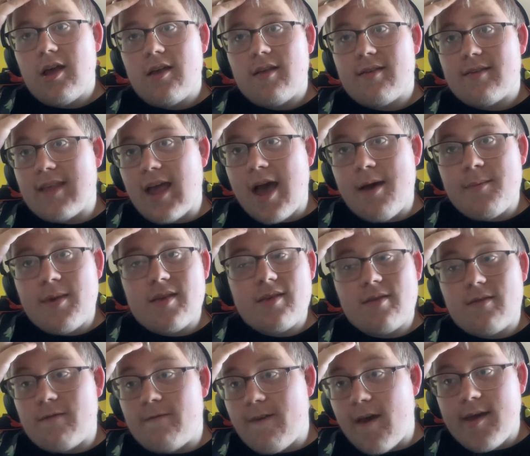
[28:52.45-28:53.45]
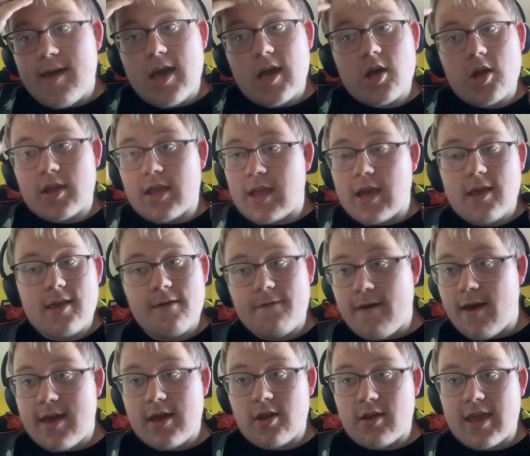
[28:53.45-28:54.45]
Sam is a
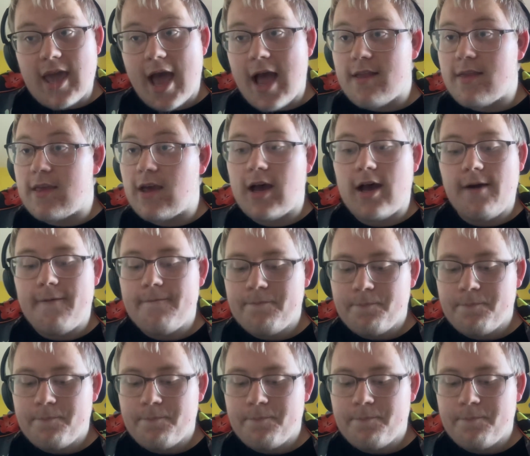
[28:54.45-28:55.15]
very good character.